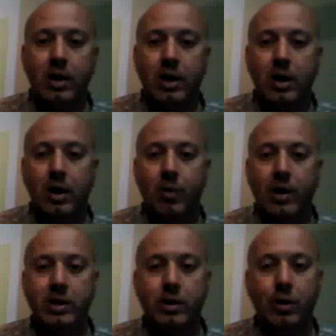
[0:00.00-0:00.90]
We had
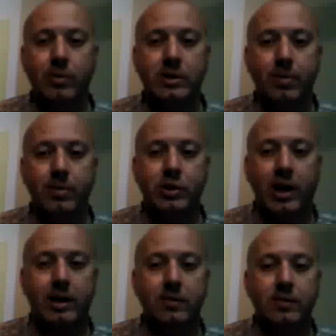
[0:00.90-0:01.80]
determined some
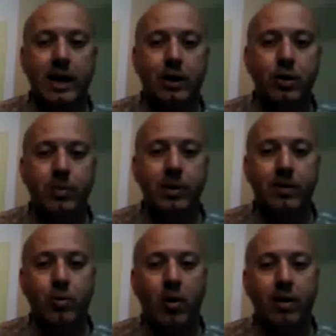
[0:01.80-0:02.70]
objectives that could be
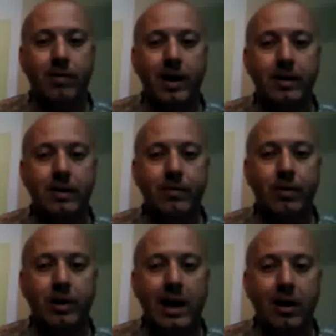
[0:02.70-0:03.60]
quantified. For
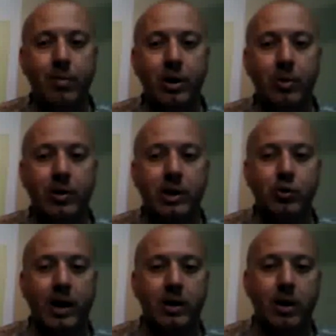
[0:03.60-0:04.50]
accountability, we can
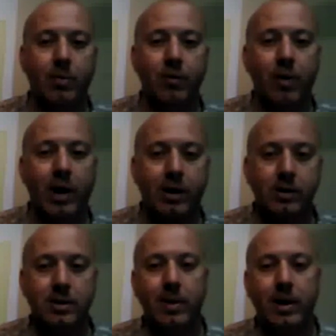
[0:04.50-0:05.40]
track number of records
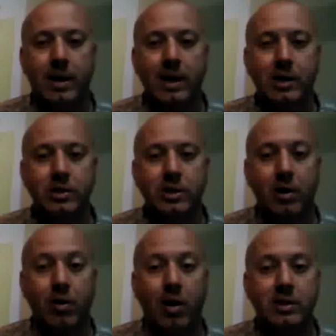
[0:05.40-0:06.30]
and medications that are
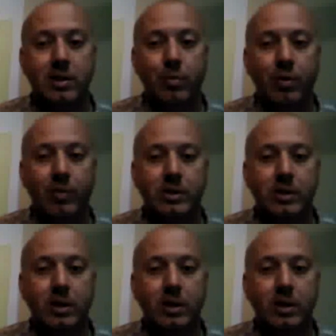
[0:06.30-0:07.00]
lost in movements.